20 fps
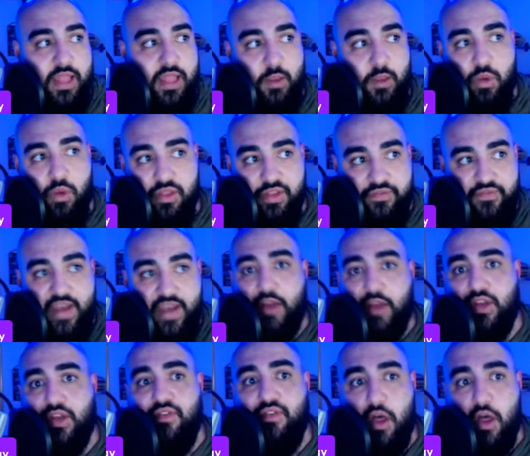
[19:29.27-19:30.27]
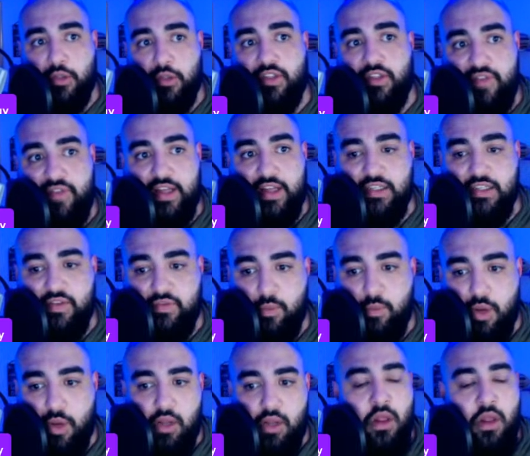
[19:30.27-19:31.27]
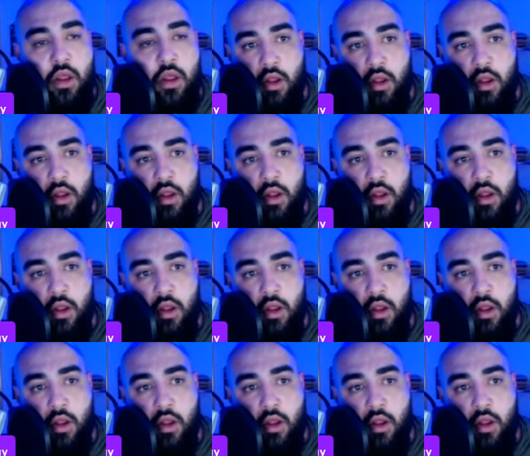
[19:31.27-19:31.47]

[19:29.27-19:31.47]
like one of the founding fathers of fantasy football.